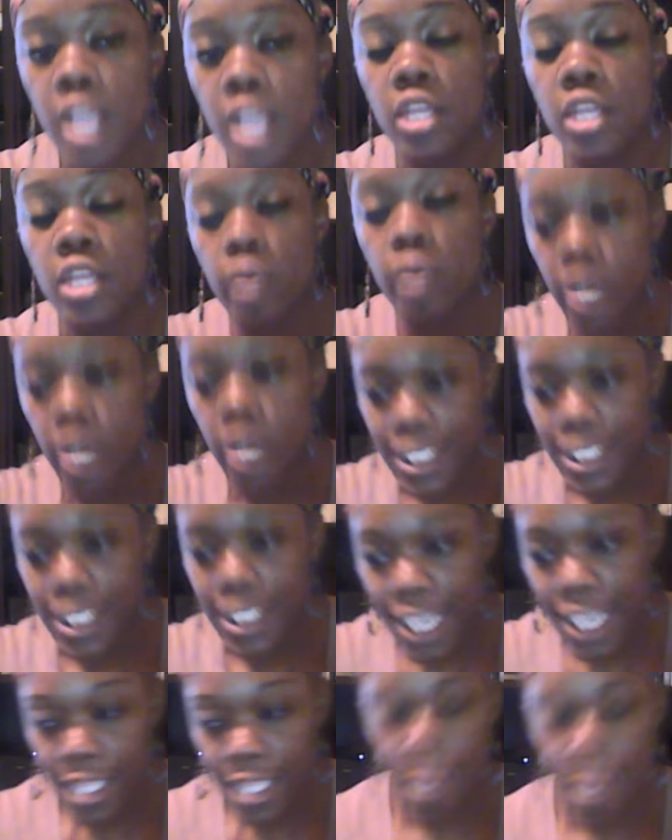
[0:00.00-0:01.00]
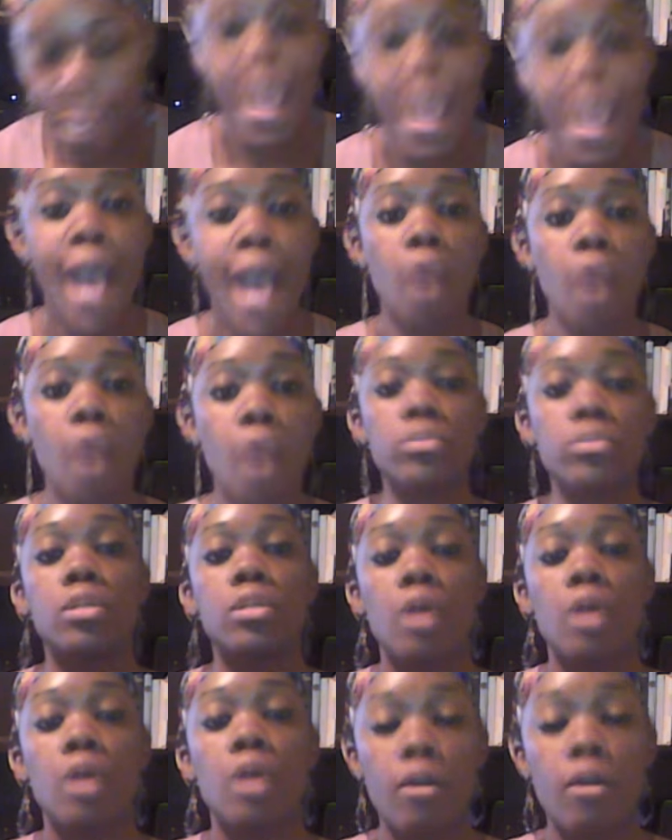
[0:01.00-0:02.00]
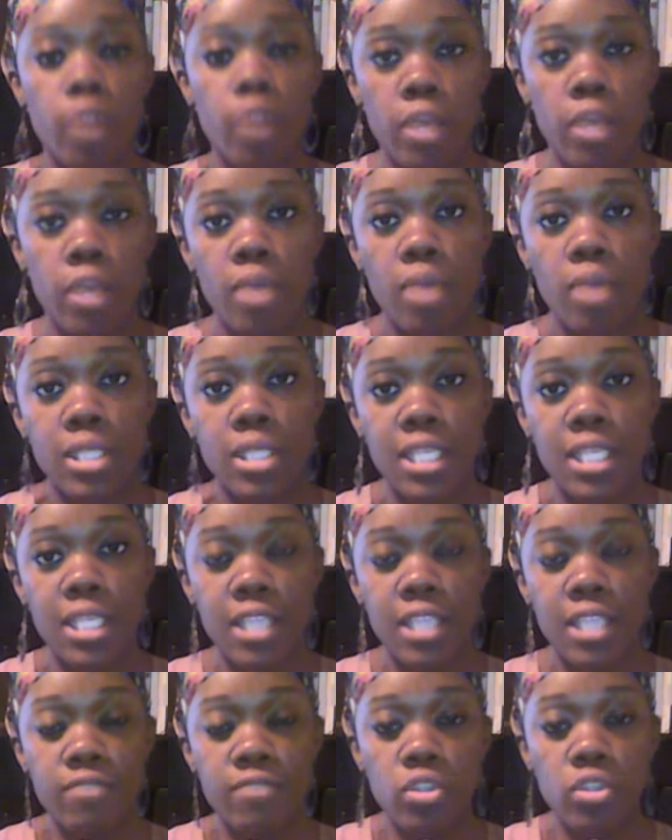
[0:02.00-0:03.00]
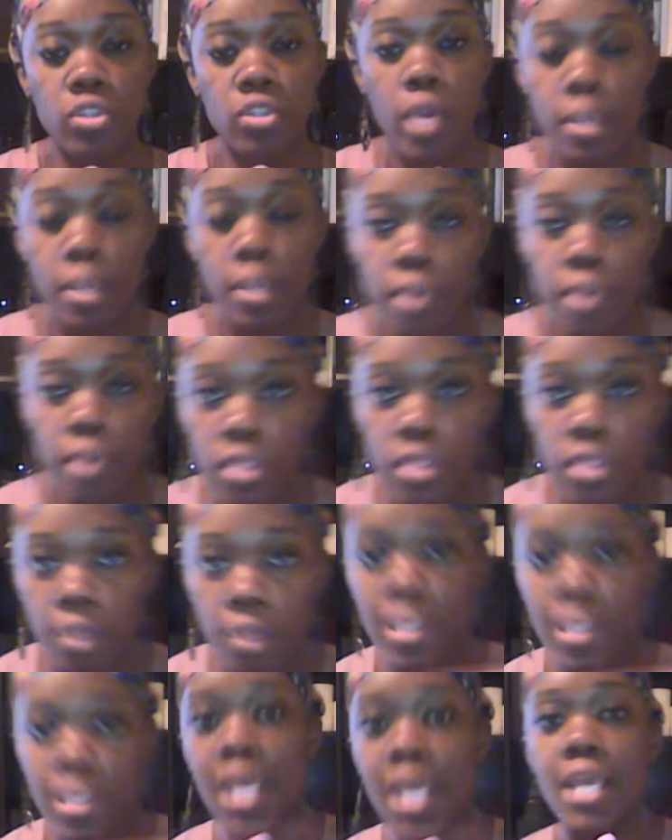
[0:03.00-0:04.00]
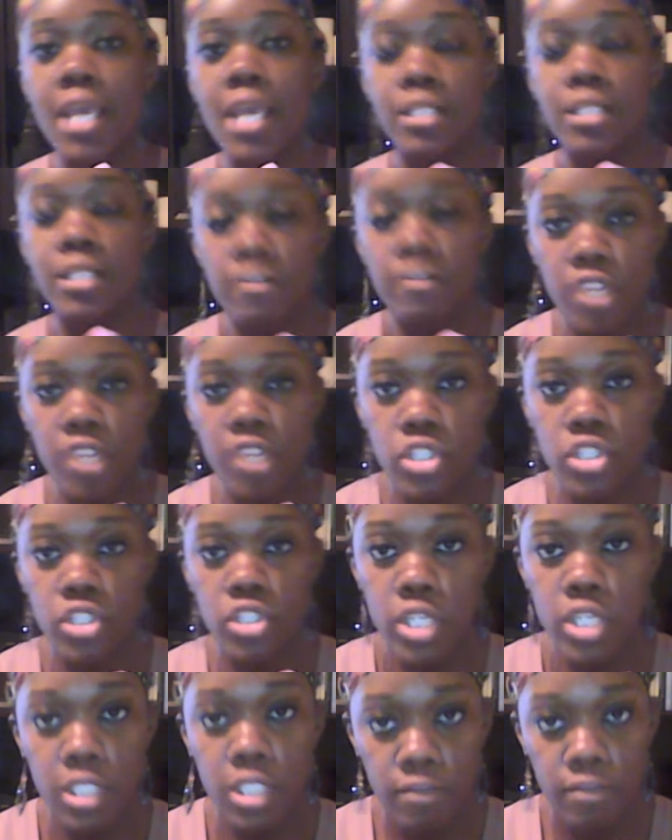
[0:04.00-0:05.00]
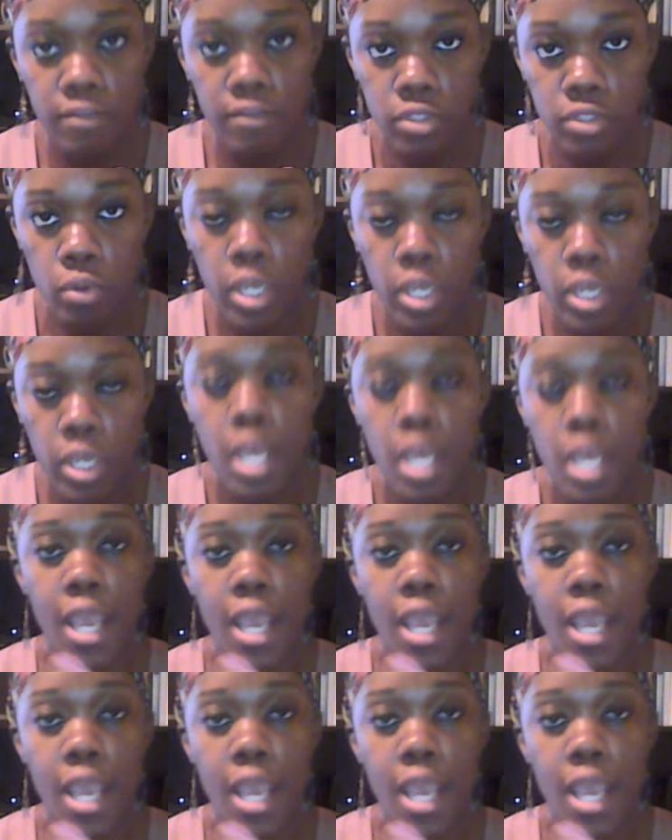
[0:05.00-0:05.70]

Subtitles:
Then we're going to take them out of work in process inventory and put them into finished goods inventory.